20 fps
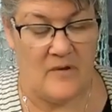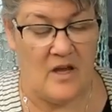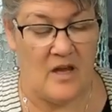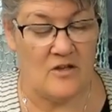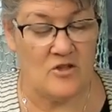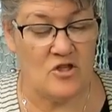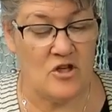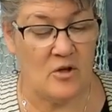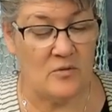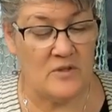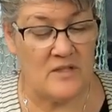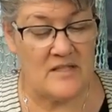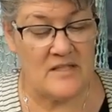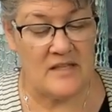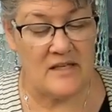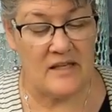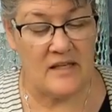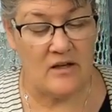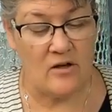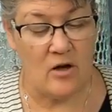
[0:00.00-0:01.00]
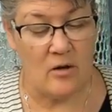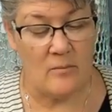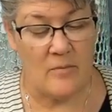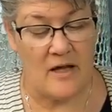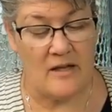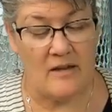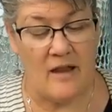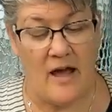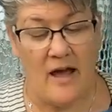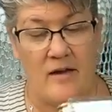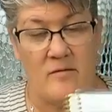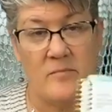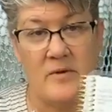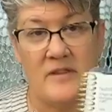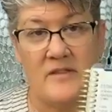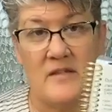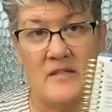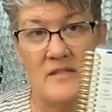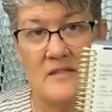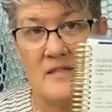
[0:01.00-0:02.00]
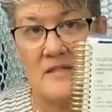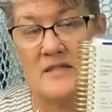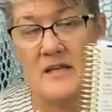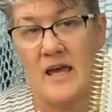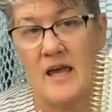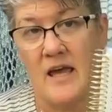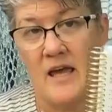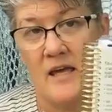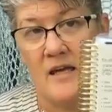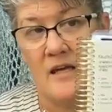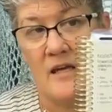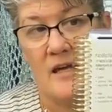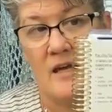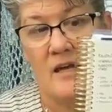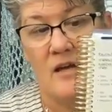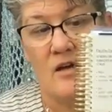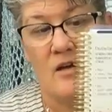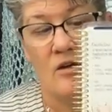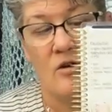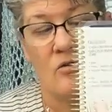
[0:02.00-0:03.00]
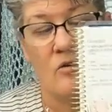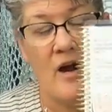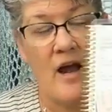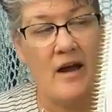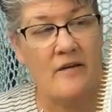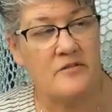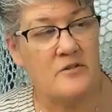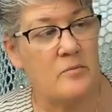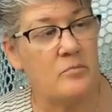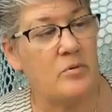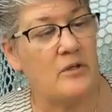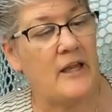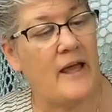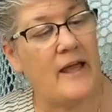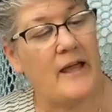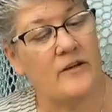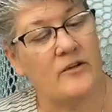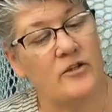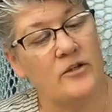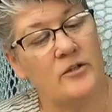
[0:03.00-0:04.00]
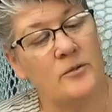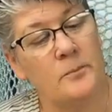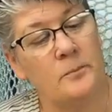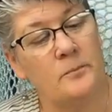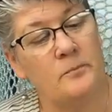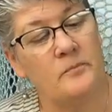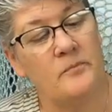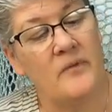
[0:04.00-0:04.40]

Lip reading: I showed this again on my live, but this is a craft planner,